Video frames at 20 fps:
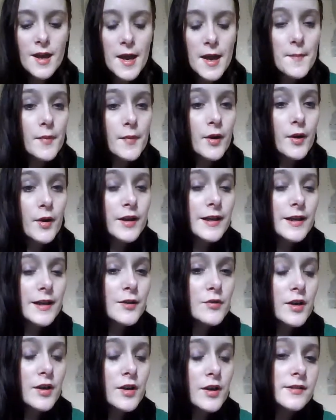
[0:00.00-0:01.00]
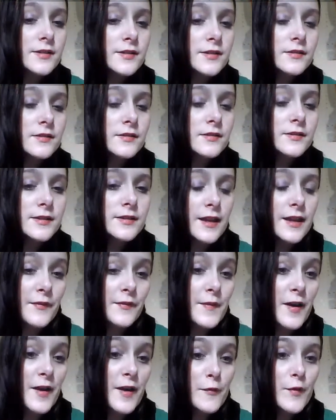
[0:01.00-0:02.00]
My little cousins and
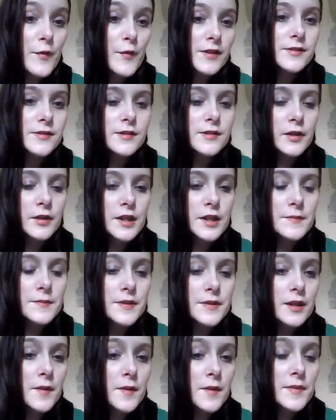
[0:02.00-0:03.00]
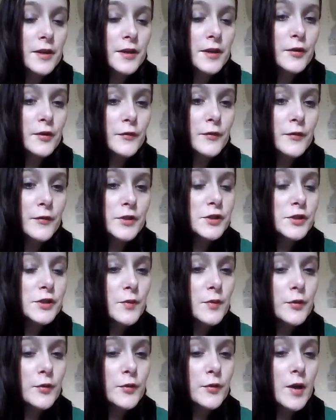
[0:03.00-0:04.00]
their friends are going to be coming over, so I
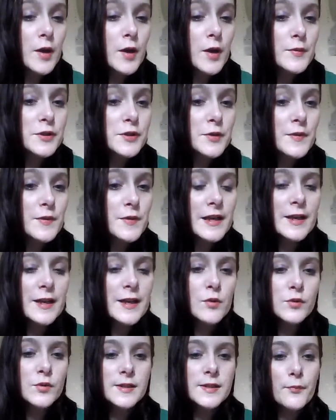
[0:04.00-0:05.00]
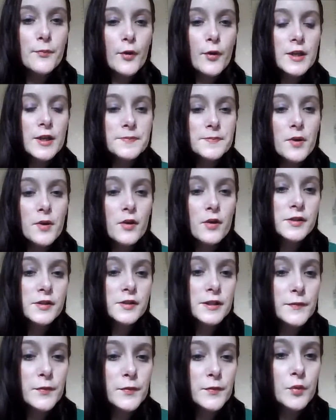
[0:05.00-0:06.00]
thought I would do a little surprise party
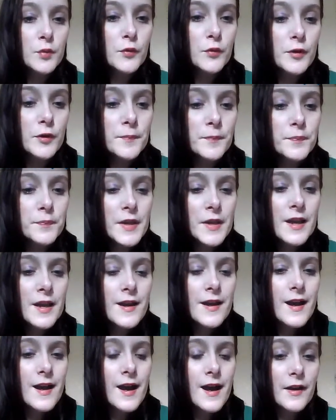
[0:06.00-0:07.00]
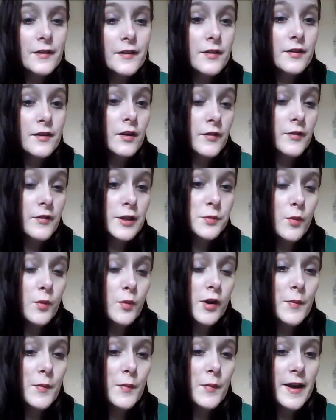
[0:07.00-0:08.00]
for them, and that's
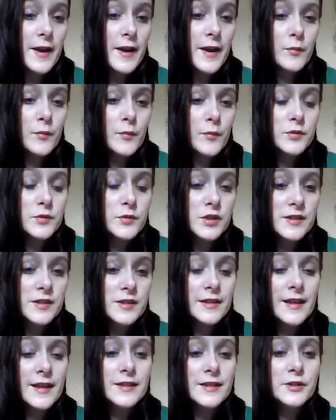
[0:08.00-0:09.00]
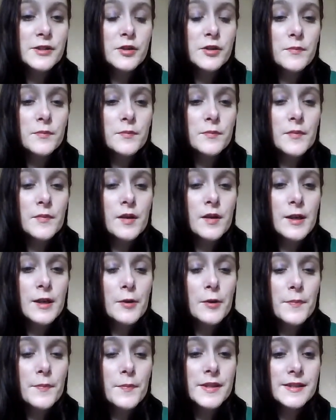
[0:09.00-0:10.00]
why I went out just to get some little
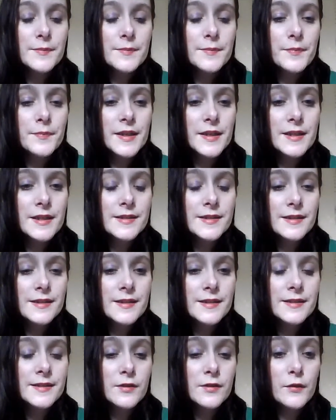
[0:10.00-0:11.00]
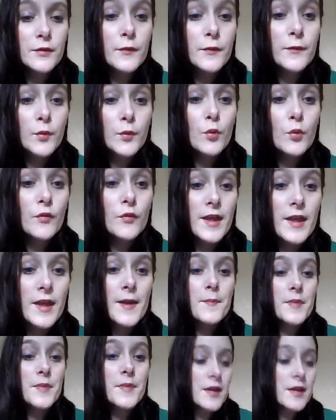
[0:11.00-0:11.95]
bits and pieces for them.